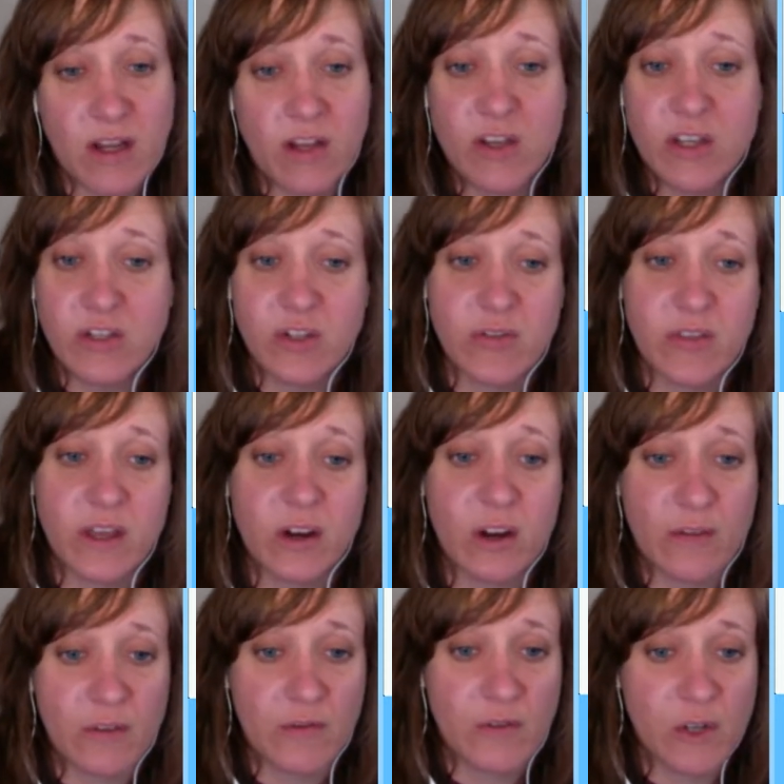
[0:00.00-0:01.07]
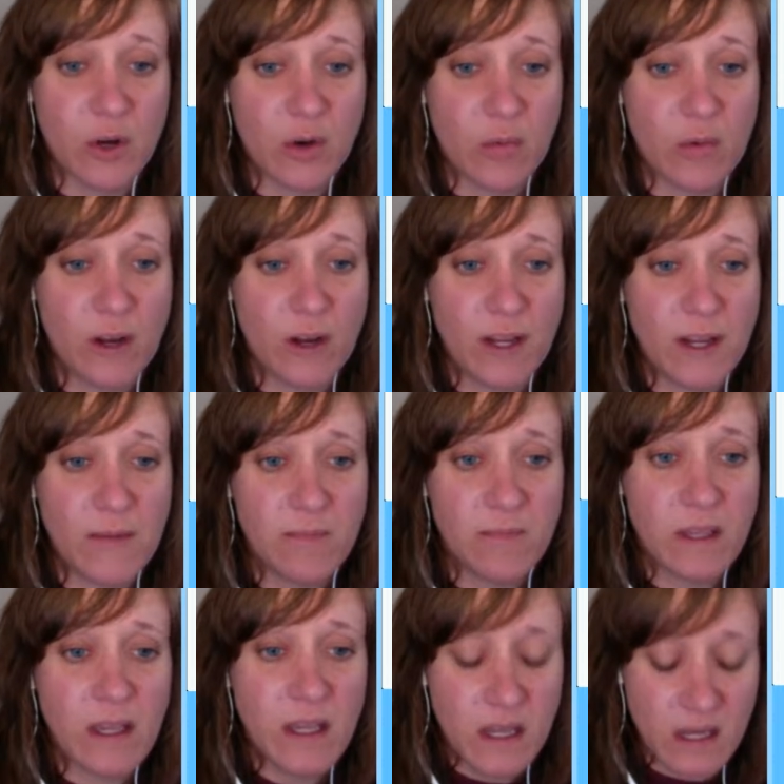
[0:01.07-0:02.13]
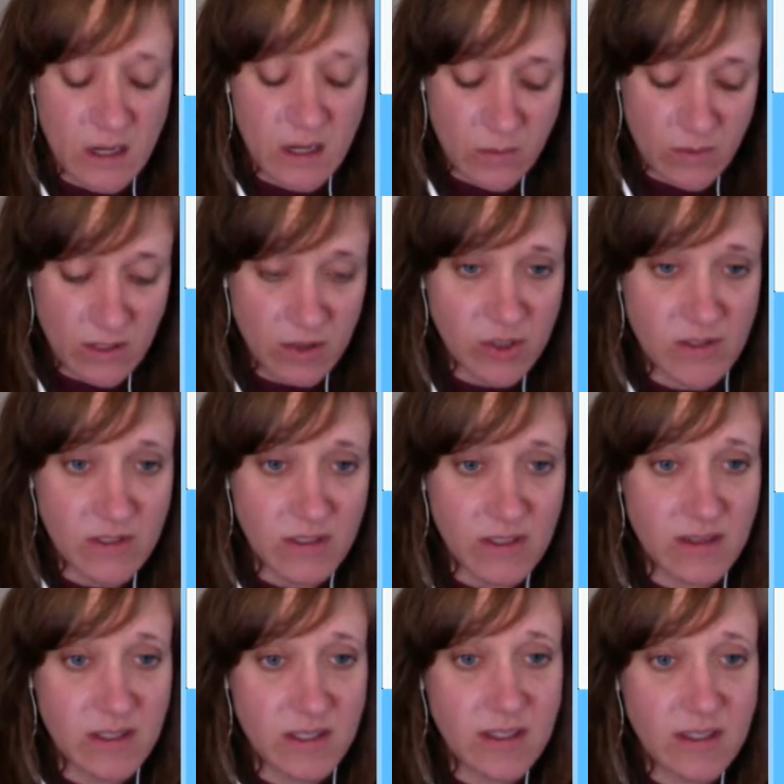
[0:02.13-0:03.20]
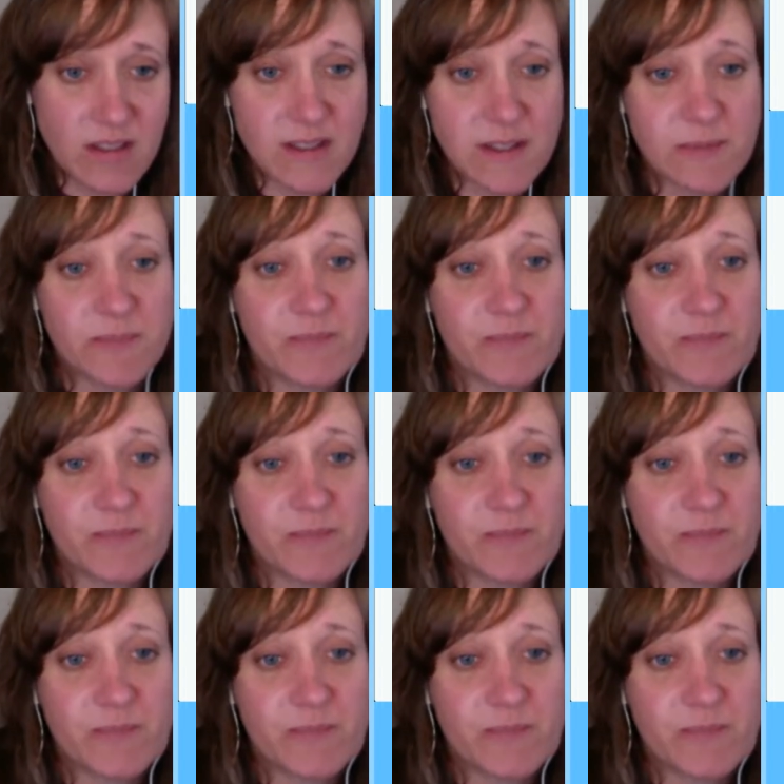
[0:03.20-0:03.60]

And you can turn that off if you don't want it. We can just delete this.